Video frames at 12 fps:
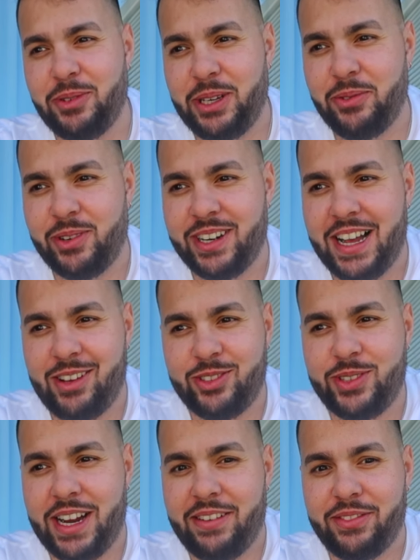We were out
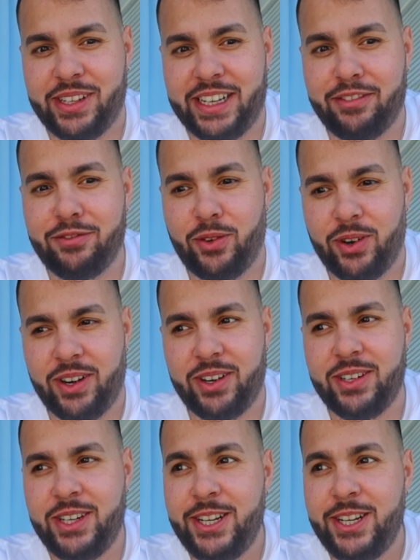traveling for